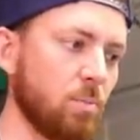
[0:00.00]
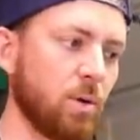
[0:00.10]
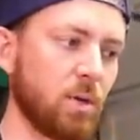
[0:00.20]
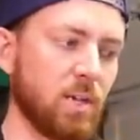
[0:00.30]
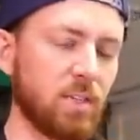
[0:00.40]

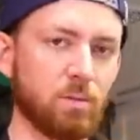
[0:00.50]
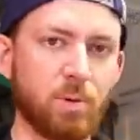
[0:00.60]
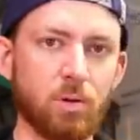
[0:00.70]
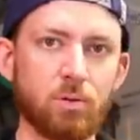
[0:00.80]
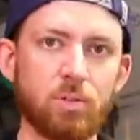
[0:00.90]
but as
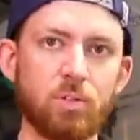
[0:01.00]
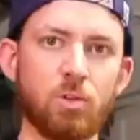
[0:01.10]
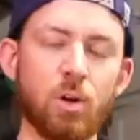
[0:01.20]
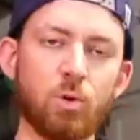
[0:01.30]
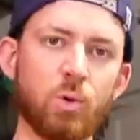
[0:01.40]
opposed
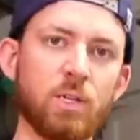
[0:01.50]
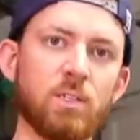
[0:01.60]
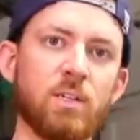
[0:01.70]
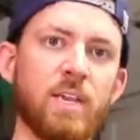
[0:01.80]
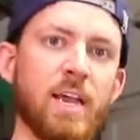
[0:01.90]
to
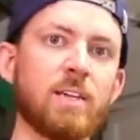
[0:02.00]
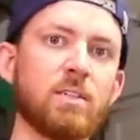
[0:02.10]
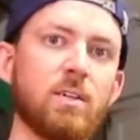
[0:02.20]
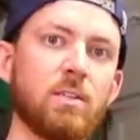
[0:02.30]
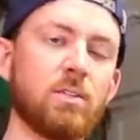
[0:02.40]
O-rings and
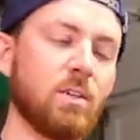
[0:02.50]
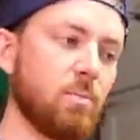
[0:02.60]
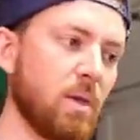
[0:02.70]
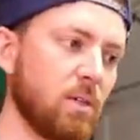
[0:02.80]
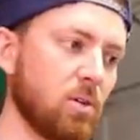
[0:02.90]
gaskets,
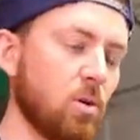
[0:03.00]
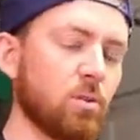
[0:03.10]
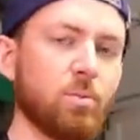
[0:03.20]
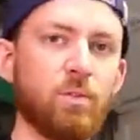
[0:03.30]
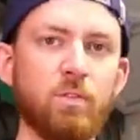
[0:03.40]
it makes
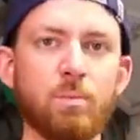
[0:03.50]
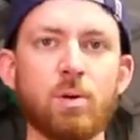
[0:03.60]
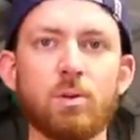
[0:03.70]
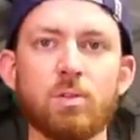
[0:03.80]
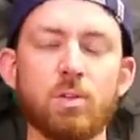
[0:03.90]
all the moving
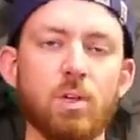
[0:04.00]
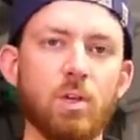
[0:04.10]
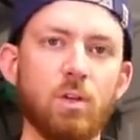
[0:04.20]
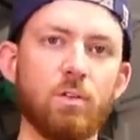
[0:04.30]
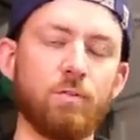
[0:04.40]
parts
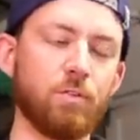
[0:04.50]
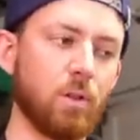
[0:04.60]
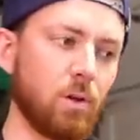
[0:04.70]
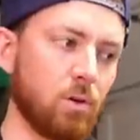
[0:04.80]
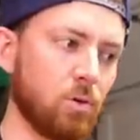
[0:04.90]

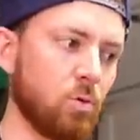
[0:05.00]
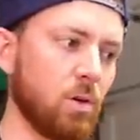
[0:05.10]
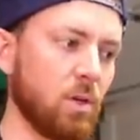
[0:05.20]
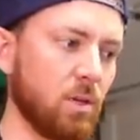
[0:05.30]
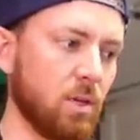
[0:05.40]

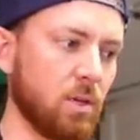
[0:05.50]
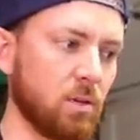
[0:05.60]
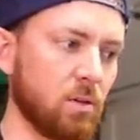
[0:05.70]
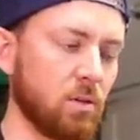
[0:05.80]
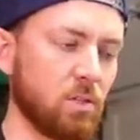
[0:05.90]
flow
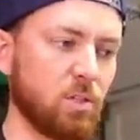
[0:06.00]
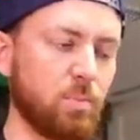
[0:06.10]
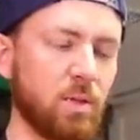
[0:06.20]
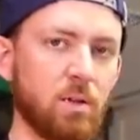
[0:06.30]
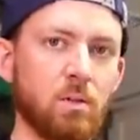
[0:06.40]
and
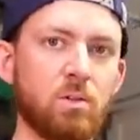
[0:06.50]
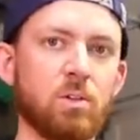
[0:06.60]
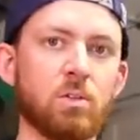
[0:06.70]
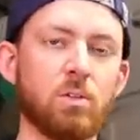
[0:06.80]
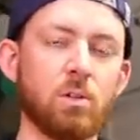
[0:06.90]
spin
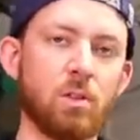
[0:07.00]
just a